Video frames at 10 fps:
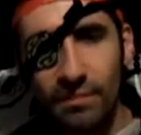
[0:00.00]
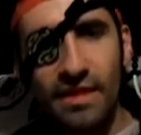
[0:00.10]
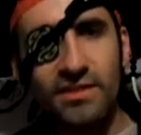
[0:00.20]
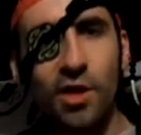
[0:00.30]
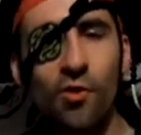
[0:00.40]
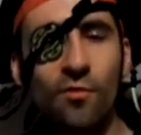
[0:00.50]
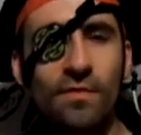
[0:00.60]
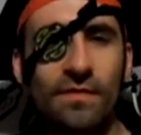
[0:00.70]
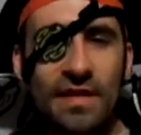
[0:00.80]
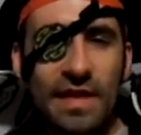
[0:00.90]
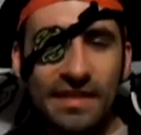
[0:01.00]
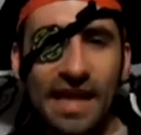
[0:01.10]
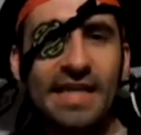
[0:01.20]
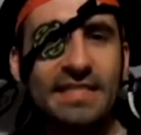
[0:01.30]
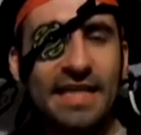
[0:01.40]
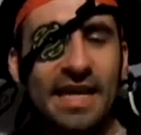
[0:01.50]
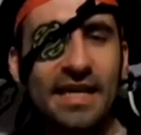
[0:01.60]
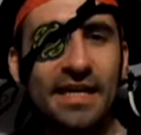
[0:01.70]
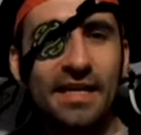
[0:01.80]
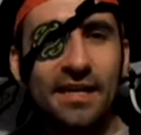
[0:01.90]
So, the Ice
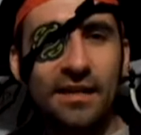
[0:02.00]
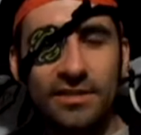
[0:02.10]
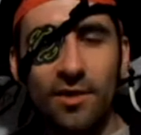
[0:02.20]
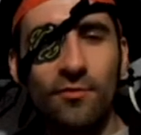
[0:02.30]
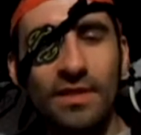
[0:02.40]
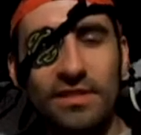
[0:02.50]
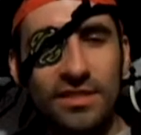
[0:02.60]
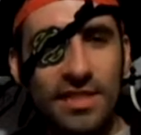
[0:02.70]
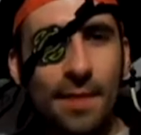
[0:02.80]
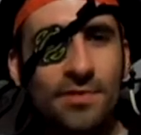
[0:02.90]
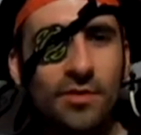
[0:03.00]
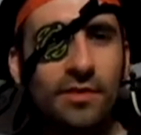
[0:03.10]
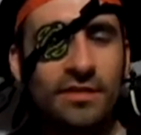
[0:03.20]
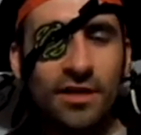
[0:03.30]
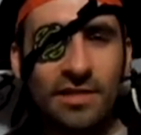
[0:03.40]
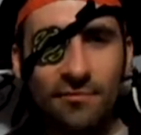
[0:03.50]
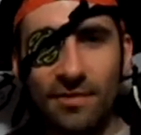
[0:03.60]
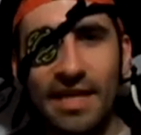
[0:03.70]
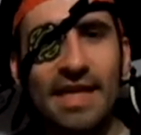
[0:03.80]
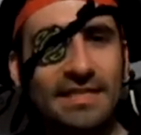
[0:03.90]
King... the episode starts off
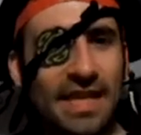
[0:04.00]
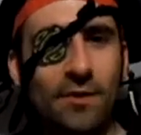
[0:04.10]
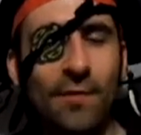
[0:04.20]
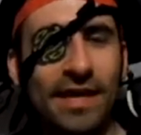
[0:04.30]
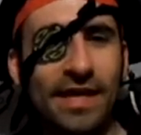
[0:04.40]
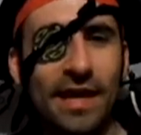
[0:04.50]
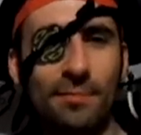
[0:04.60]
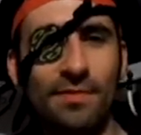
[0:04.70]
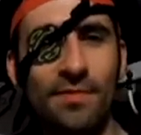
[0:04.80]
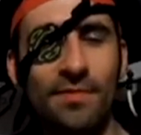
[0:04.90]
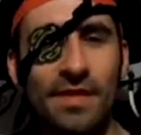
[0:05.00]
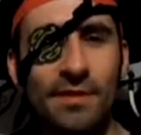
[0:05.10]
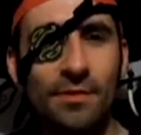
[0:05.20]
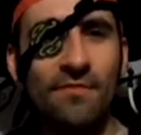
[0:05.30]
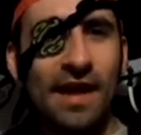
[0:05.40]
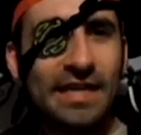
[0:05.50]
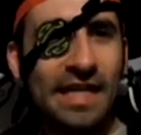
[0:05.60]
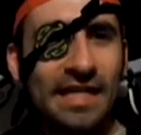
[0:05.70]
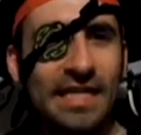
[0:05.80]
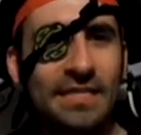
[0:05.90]
with the Ice King waking up. We find
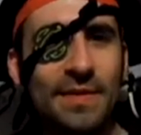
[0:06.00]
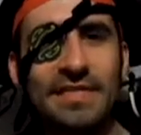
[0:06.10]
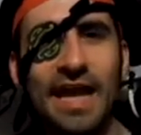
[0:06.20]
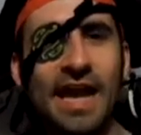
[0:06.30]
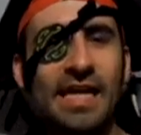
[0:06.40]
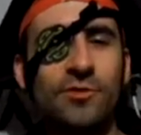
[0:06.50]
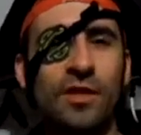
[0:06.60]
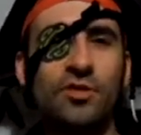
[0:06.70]
that he has been tied to a